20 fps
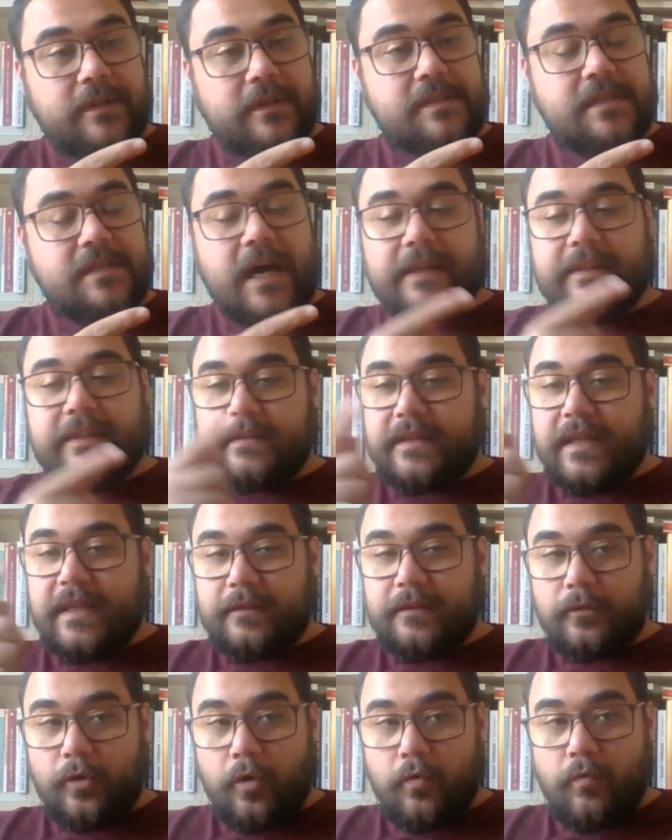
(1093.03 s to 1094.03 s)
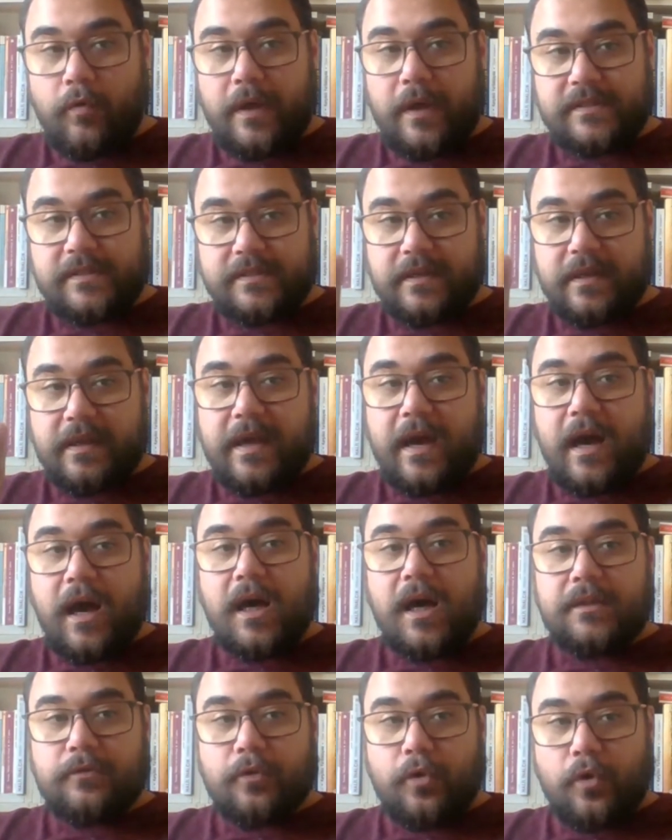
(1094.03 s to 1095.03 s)
decided that law was
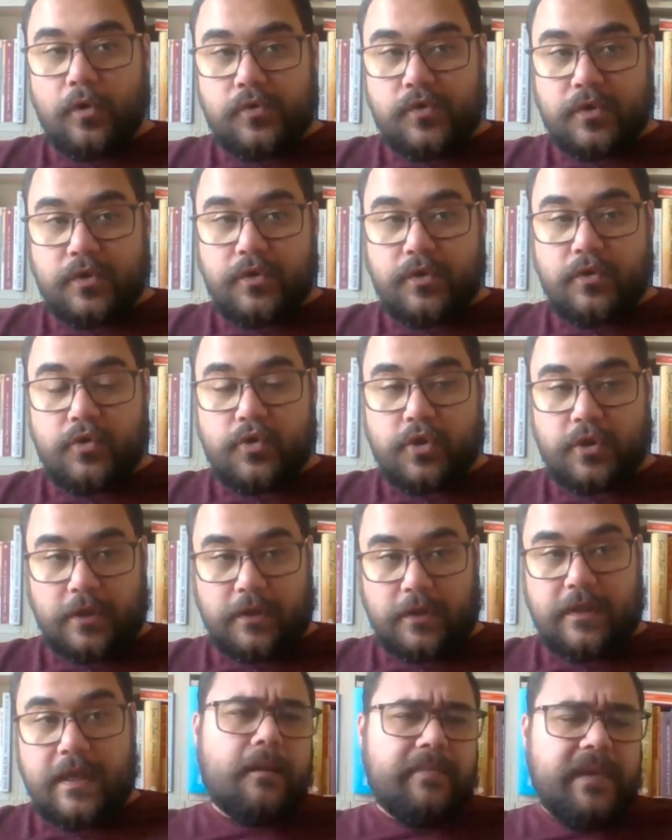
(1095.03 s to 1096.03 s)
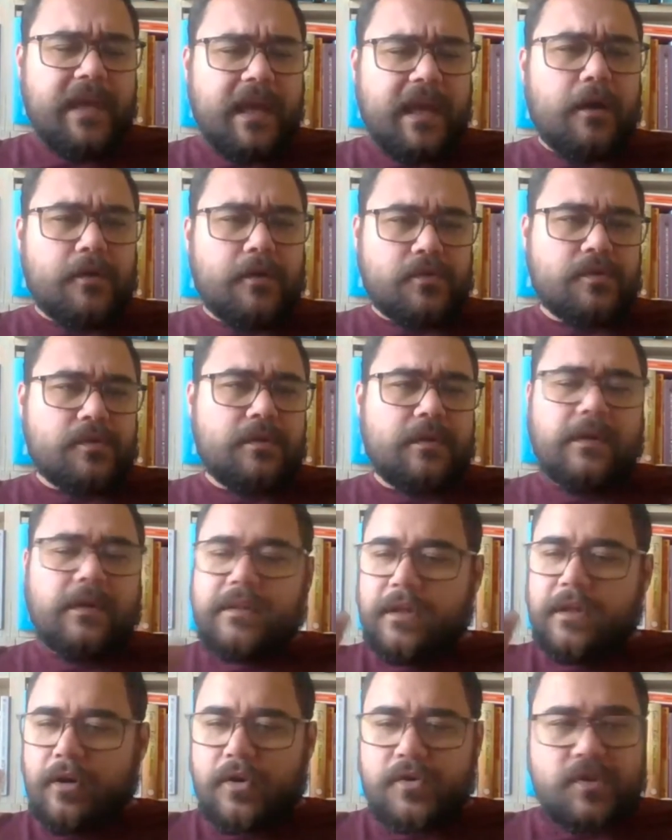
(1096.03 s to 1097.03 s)
unconstitutional because
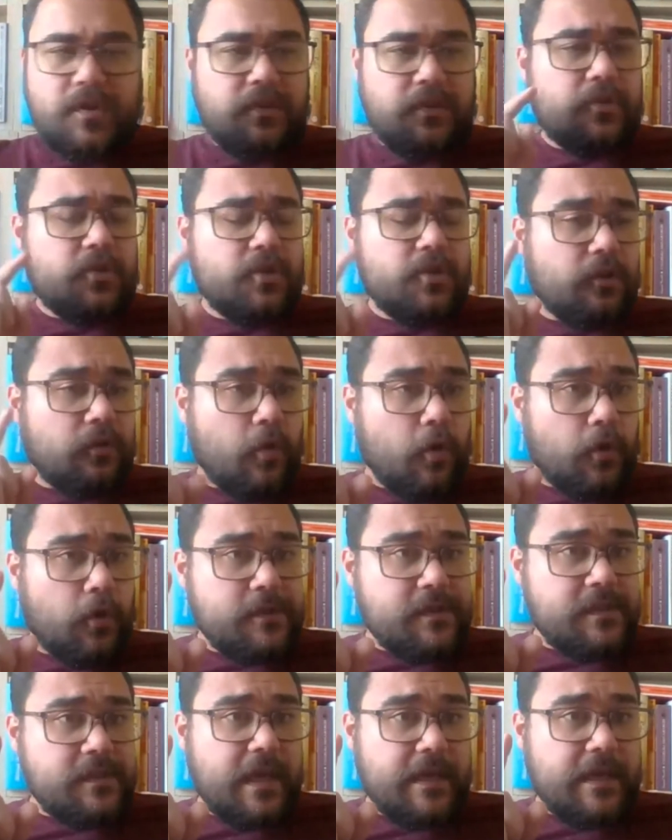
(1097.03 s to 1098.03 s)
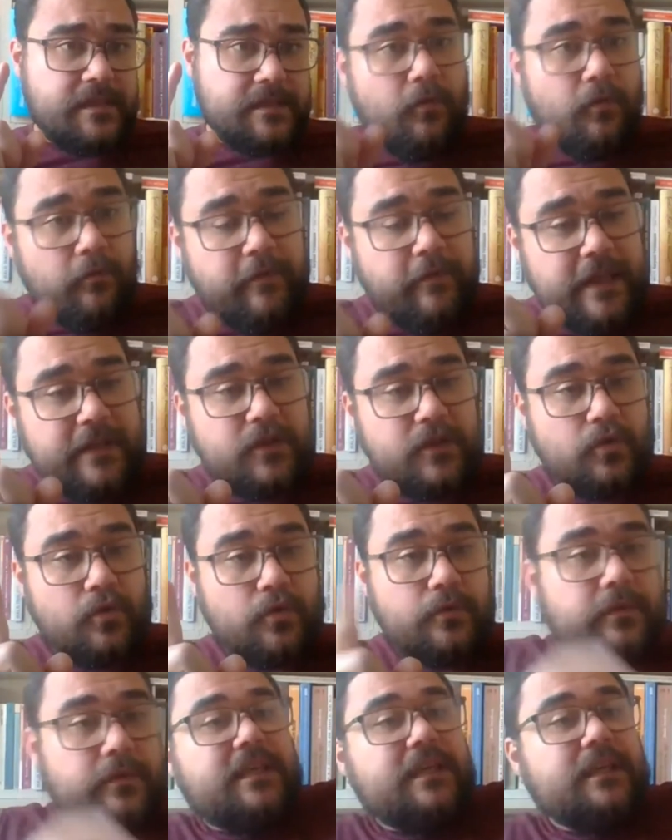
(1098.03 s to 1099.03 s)
the Constitutional Court says when
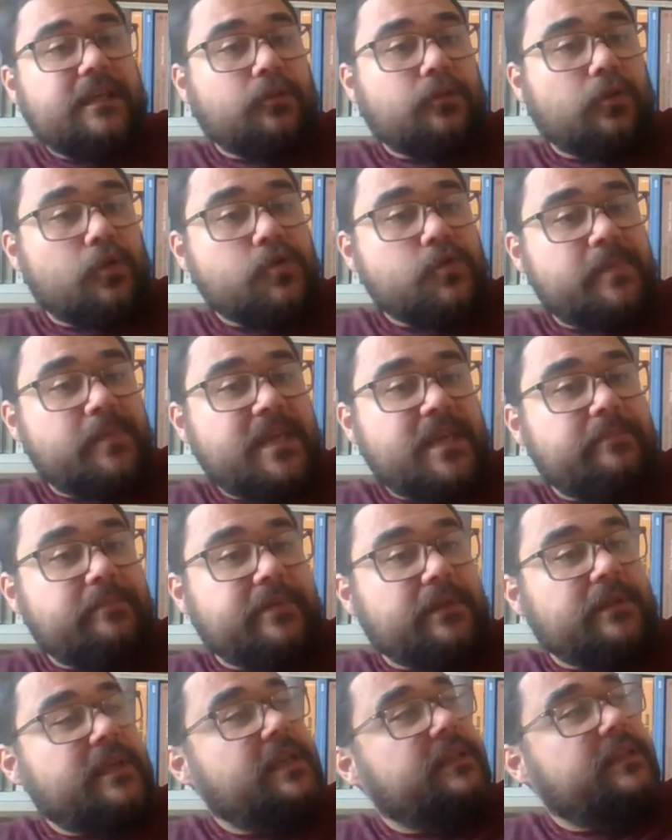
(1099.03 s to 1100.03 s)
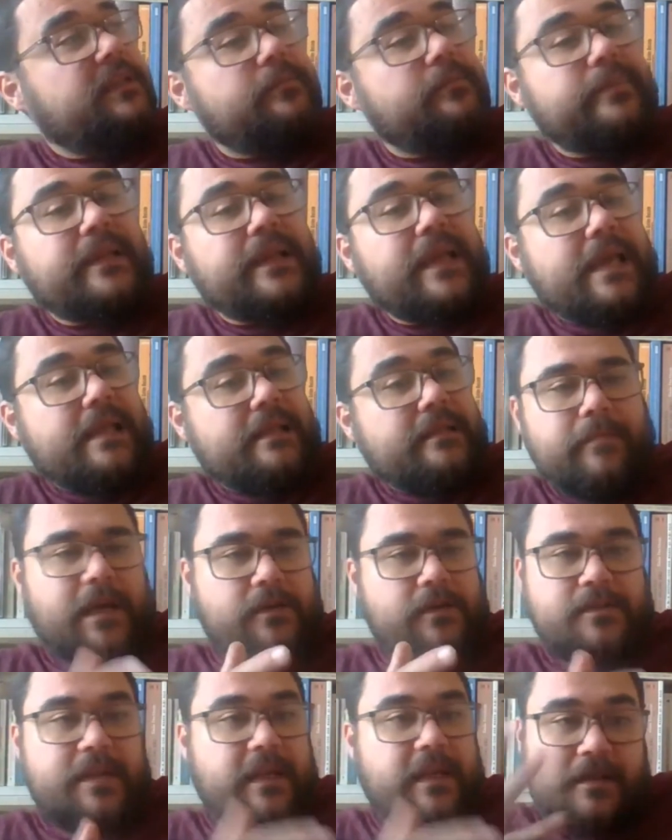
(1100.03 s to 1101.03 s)
you kill those people in the plane,
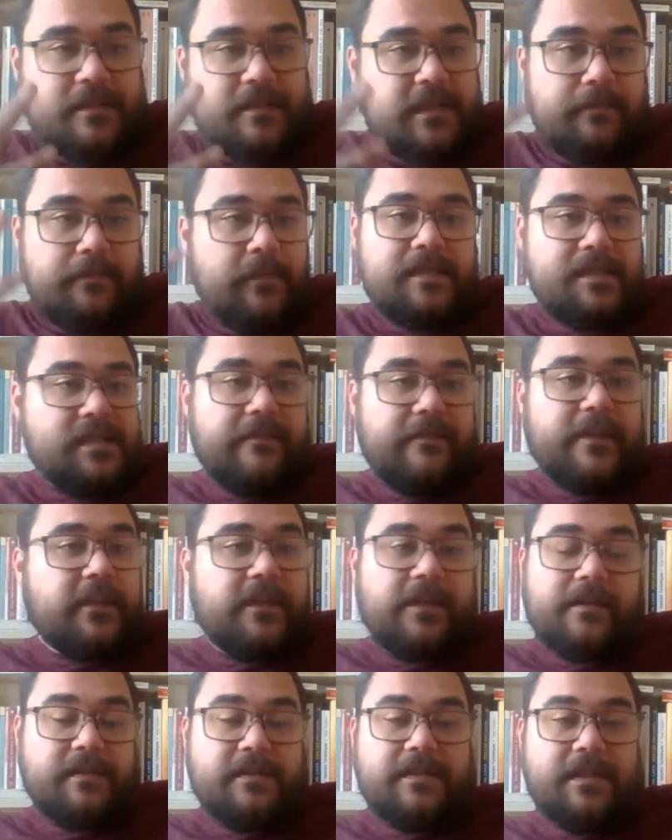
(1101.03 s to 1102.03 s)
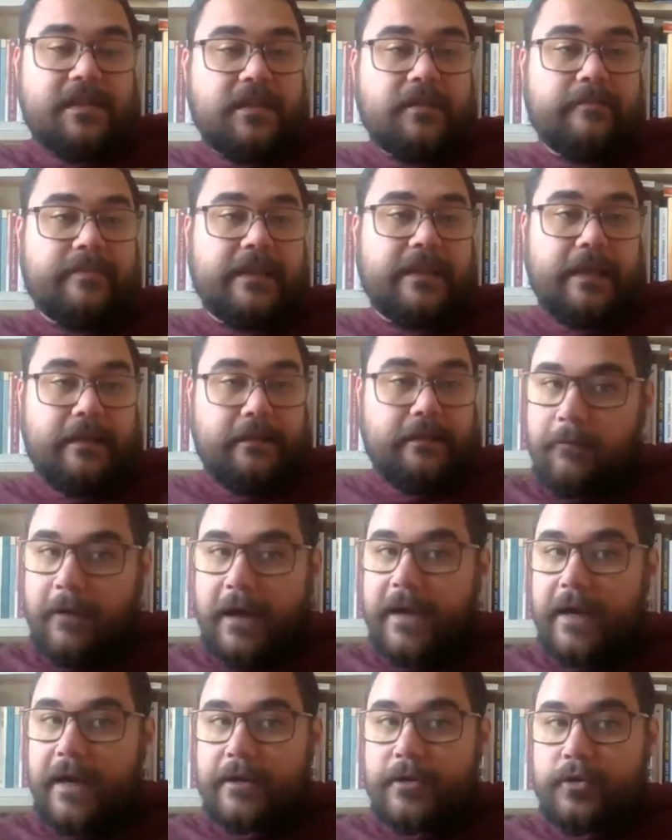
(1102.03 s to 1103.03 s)
because there are some civilians in the plane,
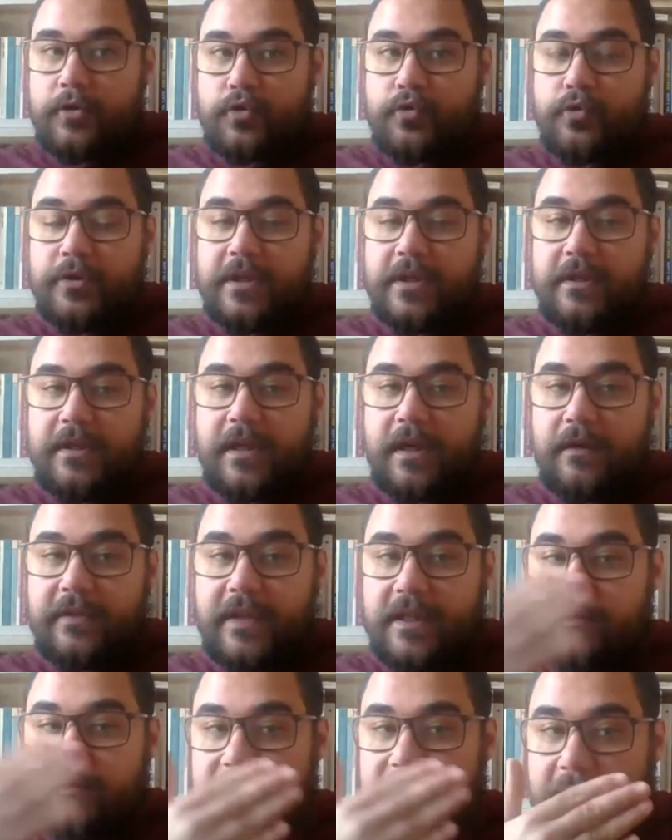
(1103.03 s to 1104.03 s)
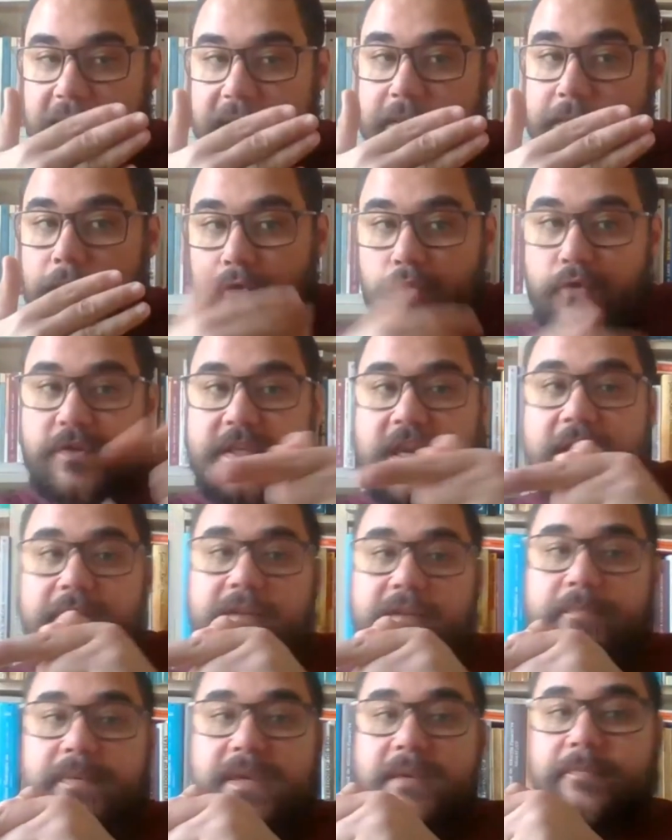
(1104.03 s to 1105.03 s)
why are you shooting down that plane? To save
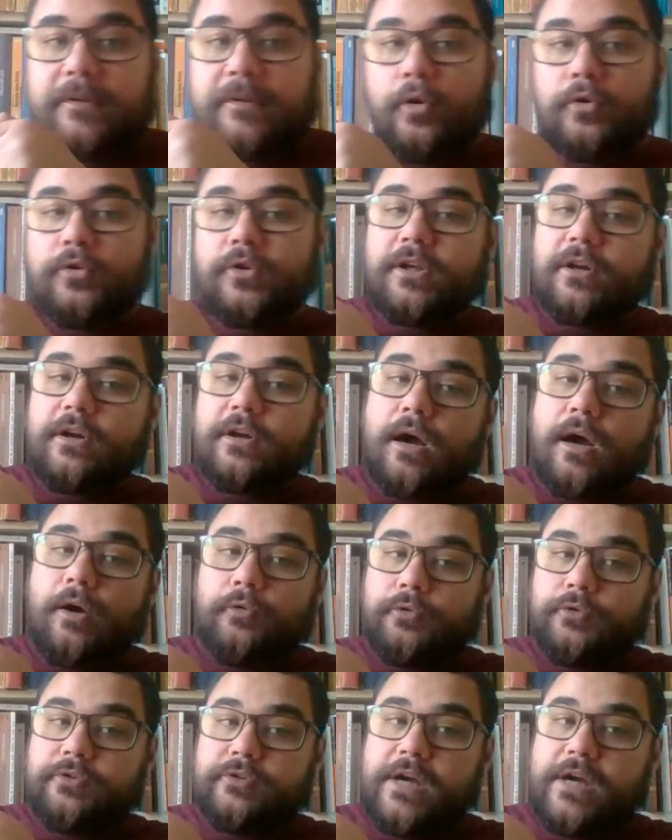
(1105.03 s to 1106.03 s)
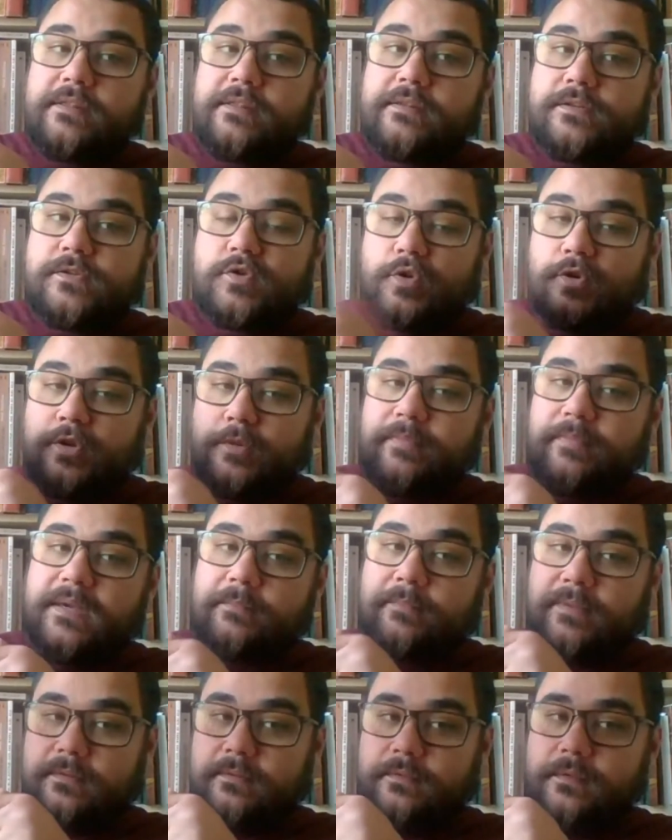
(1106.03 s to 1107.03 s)
the people on the ground, right? So the
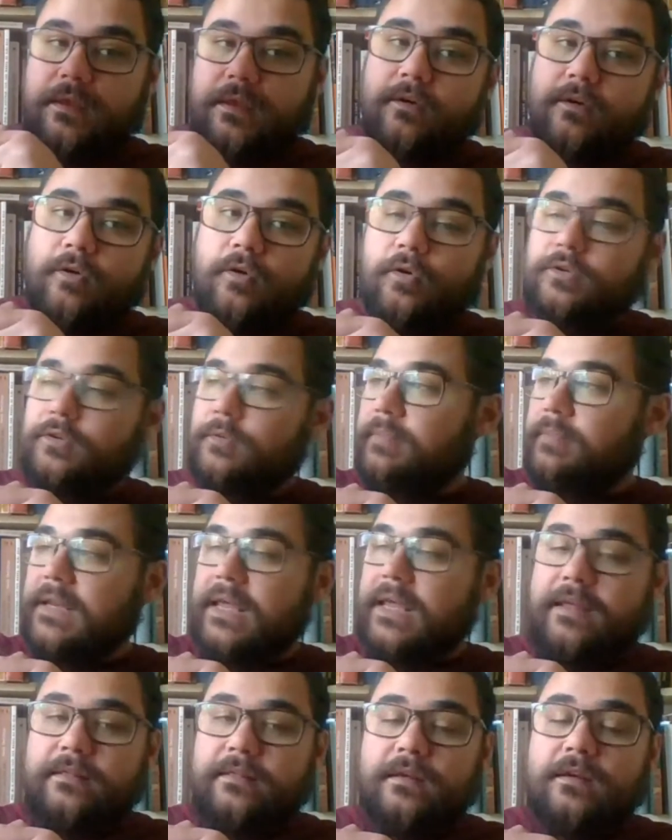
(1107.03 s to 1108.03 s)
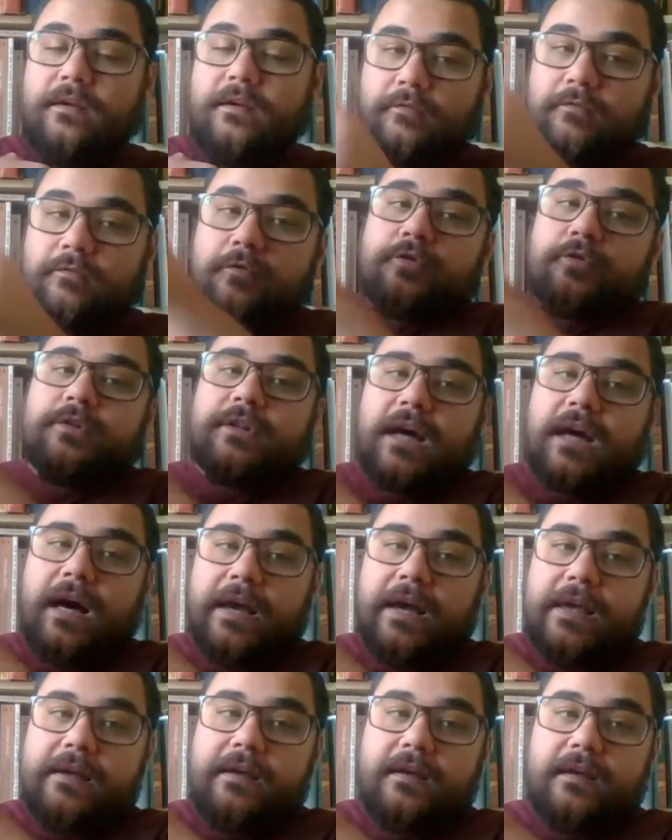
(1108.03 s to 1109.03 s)
people on the plane would
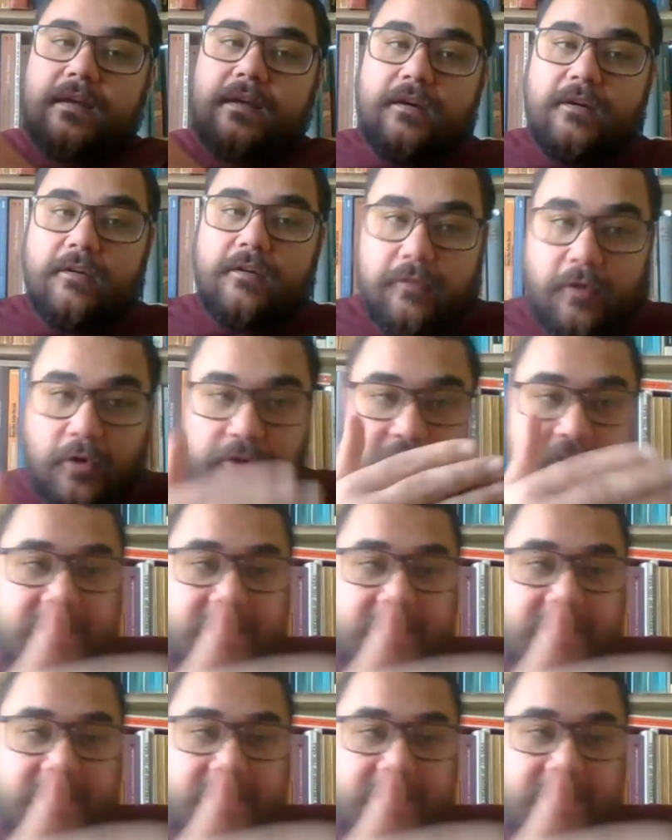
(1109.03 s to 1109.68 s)
die for the